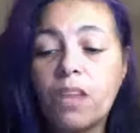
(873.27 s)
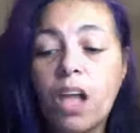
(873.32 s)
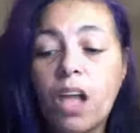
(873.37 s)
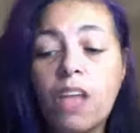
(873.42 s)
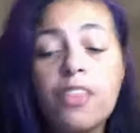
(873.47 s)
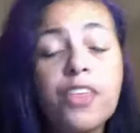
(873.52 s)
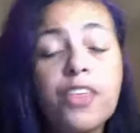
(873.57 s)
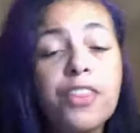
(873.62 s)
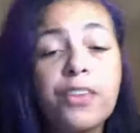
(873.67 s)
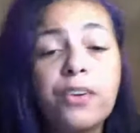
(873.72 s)

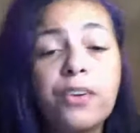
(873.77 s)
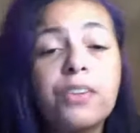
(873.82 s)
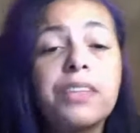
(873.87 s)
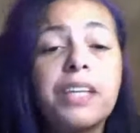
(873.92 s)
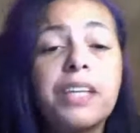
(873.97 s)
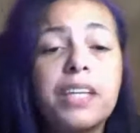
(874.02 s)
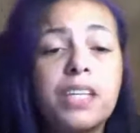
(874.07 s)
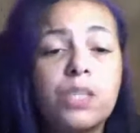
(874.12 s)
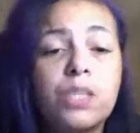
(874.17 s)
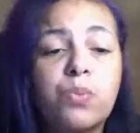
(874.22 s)
The third
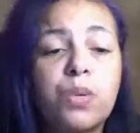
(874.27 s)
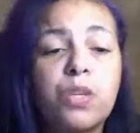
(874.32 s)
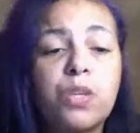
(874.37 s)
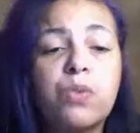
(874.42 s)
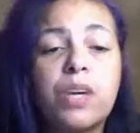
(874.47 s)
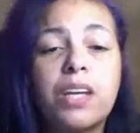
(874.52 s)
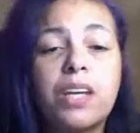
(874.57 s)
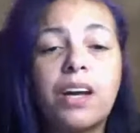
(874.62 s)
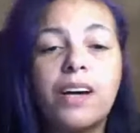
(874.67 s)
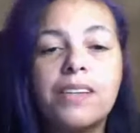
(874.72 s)
thing is when you
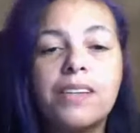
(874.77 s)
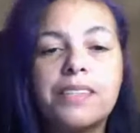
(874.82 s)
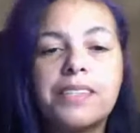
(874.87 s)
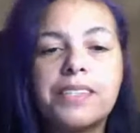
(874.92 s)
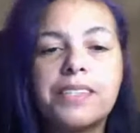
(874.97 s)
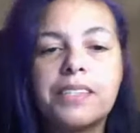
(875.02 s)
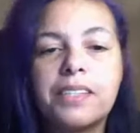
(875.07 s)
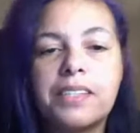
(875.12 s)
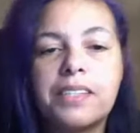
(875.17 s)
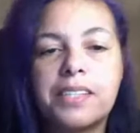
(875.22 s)
get
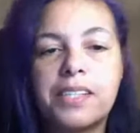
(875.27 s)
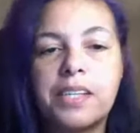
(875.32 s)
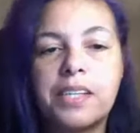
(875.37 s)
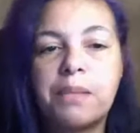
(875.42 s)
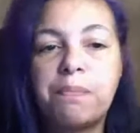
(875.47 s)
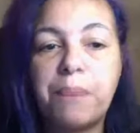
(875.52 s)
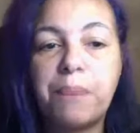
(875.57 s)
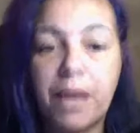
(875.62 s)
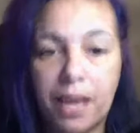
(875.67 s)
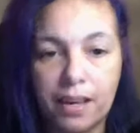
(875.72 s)

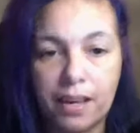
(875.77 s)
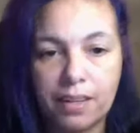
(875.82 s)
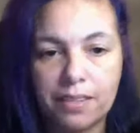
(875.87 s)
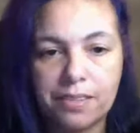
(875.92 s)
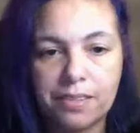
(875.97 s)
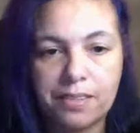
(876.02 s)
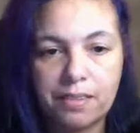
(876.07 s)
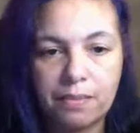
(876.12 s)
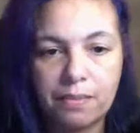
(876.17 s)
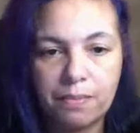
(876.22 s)
unsolicited
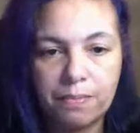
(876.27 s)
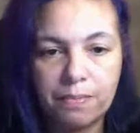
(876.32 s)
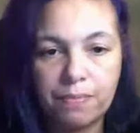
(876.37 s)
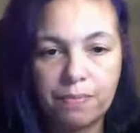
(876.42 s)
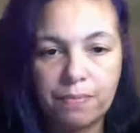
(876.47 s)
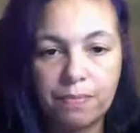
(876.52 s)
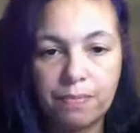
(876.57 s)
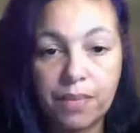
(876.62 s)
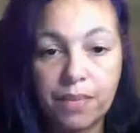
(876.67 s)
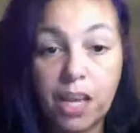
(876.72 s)
pics,
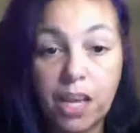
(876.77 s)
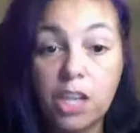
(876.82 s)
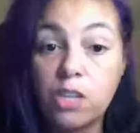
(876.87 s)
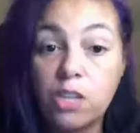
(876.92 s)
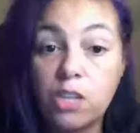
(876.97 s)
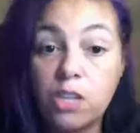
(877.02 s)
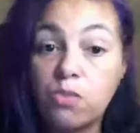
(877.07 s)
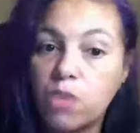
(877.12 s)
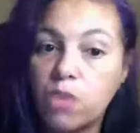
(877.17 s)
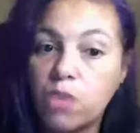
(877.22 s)
and you
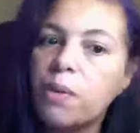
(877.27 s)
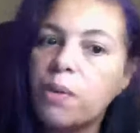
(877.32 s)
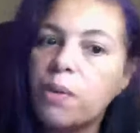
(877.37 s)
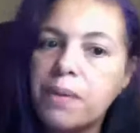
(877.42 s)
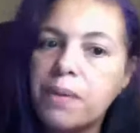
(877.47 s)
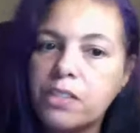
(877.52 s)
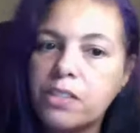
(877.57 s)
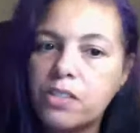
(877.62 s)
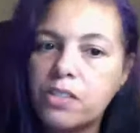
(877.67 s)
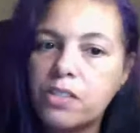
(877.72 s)
know what
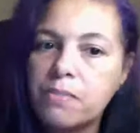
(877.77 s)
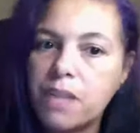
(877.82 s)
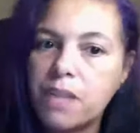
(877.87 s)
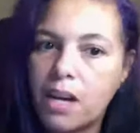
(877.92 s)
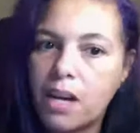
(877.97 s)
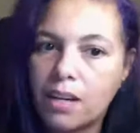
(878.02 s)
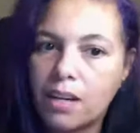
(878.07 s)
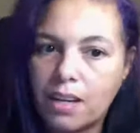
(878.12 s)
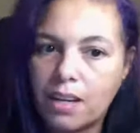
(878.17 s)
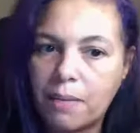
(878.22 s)
pictures I'm
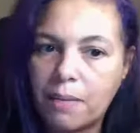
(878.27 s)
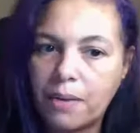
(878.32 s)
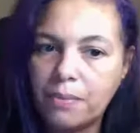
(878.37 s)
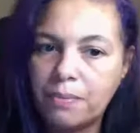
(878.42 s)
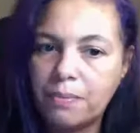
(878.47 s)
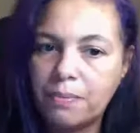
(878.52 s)
talking about,